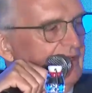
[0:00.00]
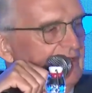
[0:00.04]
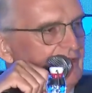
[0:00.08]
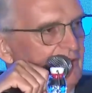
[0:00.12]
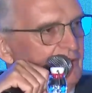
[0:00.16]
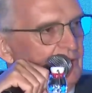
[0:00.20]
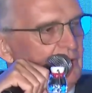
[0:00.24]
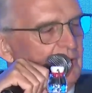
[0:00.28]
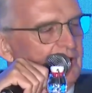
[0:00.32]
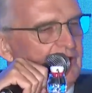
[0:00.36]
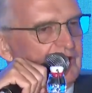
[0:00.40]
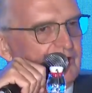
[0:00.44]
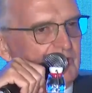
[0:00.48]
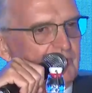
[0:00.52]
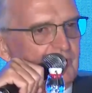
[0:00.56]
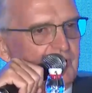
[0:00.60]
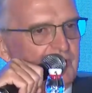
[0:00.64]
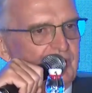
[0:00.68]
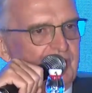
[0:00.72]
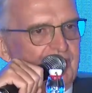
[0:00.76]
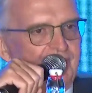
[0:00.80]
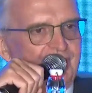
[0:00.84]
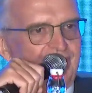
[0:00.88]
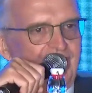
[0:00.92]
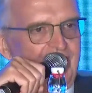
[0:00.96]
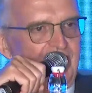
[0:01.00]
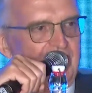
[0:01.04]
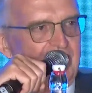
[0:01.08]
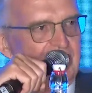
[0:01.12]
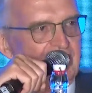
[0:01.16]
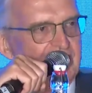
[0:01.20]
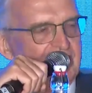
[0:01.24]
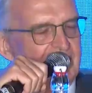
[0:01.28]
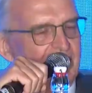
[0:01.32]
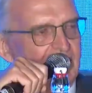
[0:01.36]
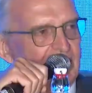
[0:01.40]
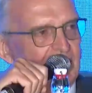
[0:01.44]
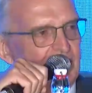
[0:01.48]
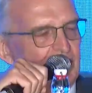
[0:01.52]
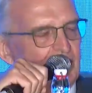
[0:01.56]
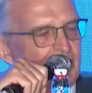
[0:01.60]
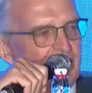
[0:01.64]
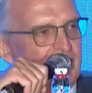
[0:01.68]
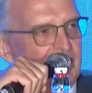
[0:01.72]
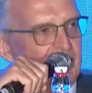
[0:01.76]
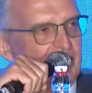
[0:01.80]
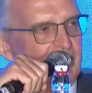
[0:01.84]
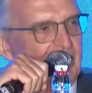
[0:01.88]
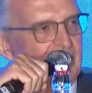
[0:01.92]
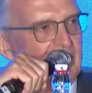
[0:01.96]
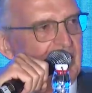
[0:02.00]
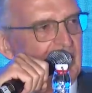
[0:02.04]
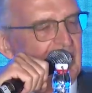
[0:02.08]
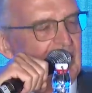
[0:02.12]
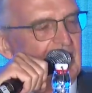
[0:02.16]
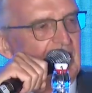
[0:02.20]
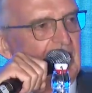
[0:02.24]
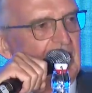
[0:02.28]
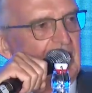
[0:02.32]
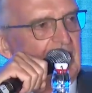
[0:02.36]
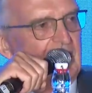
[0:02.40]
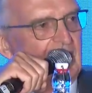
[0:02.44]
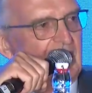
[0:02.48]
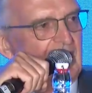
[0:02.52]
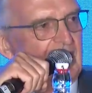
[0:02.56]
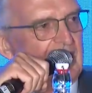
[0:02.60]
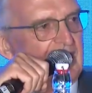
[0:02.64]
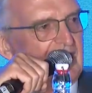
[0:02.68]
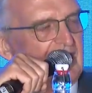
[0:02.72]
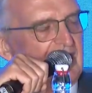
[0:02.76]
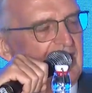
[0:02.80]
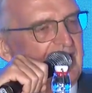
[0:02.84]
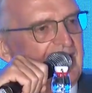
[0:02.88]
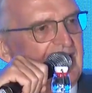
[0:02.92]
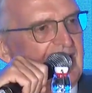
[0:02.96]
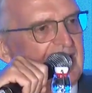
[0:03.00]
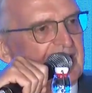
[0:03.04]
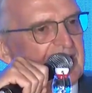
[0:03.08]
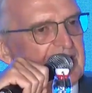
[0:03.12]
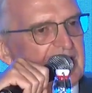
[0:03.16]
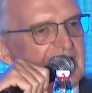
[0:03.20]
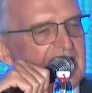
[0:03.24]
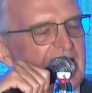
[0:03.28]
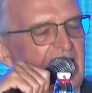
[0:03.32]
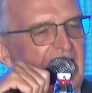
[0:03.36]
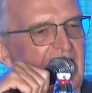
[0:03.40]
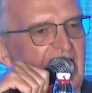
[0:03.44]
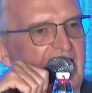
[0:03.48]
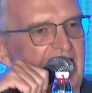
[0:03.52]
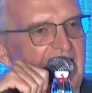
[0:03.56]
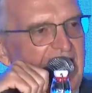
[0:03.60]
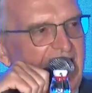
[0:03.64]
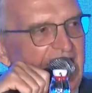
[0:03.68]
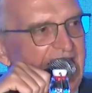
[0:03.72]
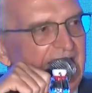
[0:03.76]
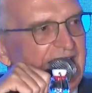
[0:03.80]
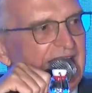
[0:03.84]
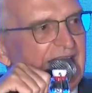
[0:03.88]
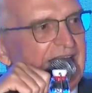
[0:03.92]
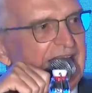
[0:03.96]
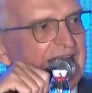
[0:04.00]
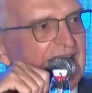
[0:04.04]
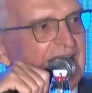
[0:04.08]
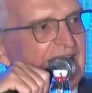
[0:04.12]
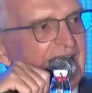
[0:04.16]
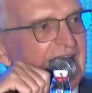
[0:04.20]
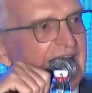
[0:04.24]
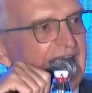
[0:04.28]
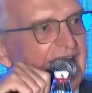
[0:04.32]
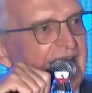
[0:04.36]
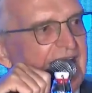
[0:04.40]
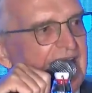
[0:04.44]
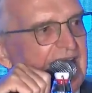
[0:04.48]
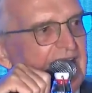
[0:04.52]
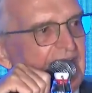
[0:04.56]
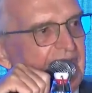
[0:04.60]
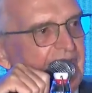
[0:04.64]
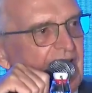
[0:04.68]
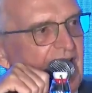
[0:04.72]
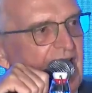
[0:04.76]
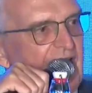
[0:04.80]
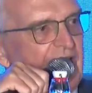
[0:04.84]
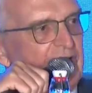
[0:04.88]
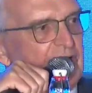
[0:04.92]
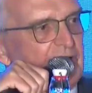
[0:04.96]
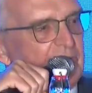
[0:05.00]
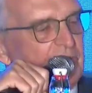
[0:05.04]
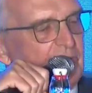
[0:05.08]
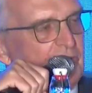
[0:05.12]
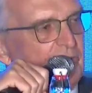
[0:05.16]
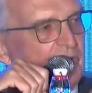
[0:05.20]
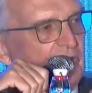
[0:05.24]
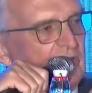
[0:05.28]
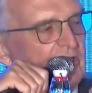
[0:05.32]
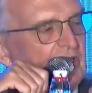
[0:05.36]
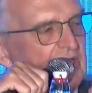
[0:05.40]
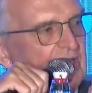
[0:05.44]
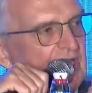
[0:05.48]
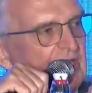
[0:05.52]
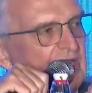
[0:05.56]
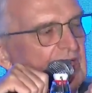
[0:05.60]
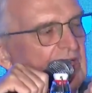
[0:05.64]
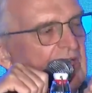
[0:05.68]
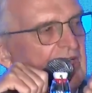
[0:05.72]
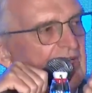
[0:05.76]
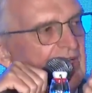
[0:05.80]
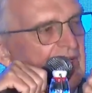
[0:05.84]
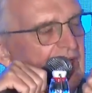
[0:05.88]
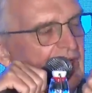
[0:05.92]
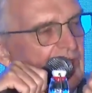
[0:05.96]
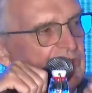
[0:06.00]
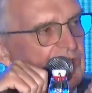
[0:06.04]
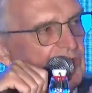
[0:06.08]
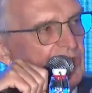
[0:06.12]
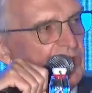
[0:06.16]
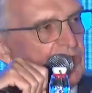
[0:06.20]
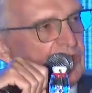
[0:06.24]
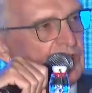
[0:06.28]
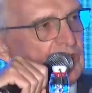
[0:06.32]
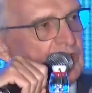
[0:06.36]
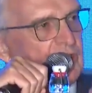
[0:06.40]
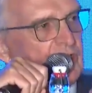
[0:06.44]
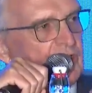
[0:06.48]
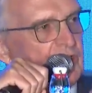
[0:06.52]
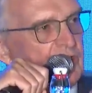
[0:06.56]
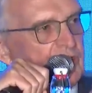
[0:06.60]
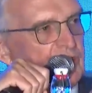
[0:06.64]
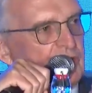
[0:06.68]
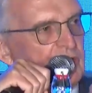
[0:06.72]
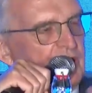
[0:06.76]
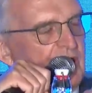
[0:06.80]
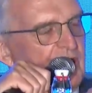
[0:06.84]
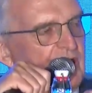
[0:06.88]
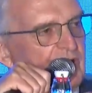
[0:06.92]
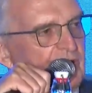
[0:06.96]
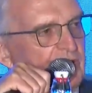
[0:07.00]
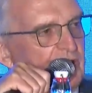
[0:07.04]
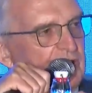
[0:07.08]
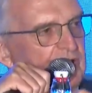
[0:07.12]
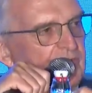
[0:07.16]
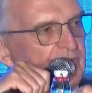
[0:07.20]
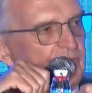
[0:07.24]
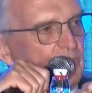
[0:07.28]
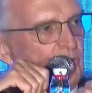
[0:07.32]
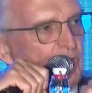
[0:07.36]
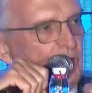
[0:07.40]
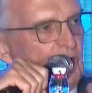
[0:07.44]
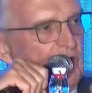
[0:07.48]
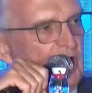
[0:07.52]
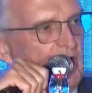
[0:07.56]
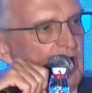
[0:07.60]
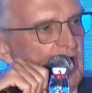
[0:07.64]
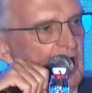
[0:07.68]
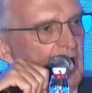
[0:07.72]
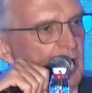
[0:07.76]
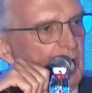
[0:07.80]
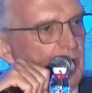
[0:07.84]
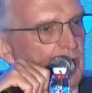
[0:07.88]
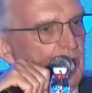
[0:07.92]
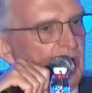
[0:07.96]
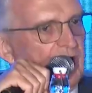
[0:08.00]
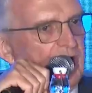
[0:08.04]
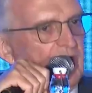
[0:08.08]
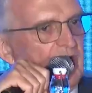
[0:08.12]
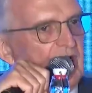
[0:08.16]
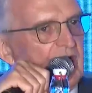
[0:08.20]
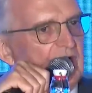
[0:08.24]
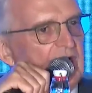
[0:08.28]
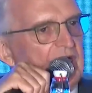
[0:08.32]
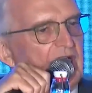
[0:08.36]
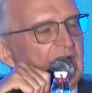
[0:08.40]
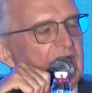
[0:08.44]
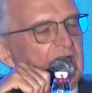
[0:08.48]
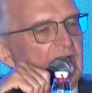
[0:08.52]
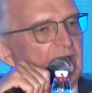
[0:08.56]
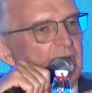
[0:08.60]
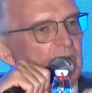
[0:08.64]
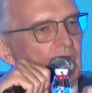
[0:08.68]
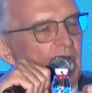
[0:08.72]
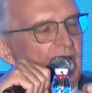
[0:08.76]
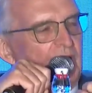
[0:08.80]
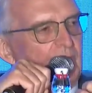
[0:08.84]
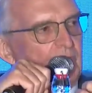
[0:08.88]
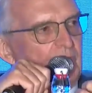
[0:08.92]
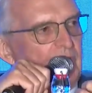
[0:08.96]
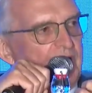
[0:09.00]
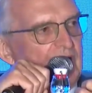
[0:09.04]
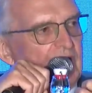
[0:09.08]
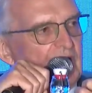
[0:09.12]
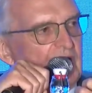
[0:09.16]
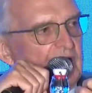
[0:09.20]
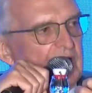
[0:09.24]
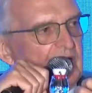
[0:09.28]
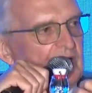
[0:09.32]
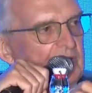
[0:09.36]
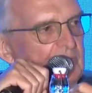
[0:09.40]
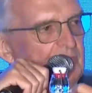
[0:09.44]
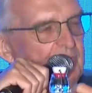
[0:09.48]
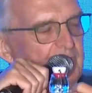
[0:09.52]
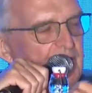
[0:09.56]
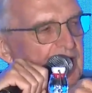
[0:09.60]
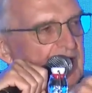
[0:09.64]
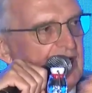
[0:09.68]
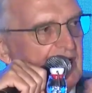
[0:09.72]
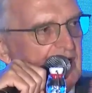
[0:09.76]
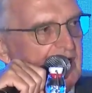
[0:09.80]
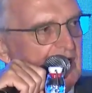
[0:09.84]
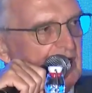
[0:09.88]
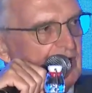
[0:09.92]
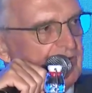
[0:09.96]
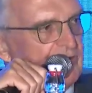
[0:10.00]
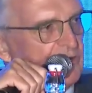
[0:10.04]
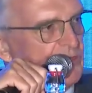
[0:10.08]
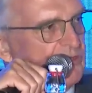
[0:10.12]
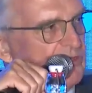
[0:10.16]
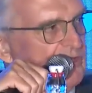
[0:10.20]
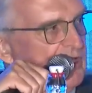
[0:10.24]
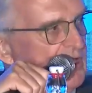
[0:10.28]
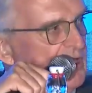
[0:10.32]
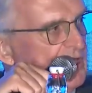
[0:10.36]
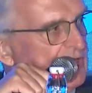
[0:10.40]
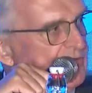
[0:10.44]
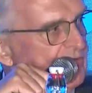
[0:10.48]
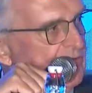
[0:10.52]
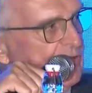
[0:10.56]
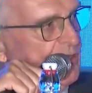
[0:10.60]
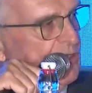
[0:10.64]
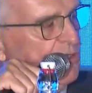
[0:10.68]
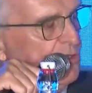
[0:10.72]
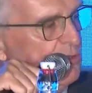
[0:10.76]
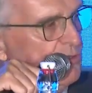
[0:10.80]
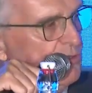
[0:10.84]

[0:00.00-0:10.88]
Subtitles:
kilometers between failures I was talking about. And that's a highly, highly valuable addition to our overall armory when we are bidding overseas for new